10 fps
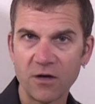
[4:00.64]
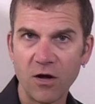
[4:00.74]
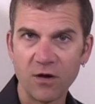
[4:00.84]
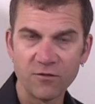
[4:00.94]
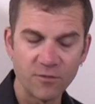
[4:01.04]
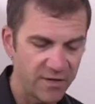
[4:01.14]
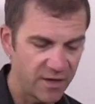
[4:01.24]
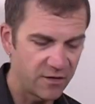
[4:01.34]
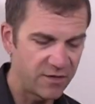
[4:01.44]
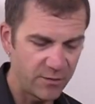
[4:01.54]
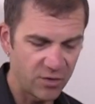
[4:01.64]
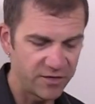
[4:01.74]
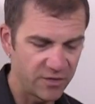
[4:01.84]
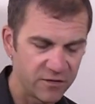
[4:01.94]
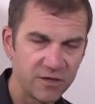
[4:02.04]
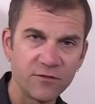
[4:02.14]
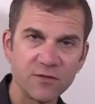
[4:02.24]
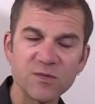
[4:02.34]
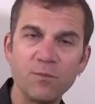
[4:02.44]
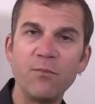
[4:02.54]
and on from there, naming all the other intervals.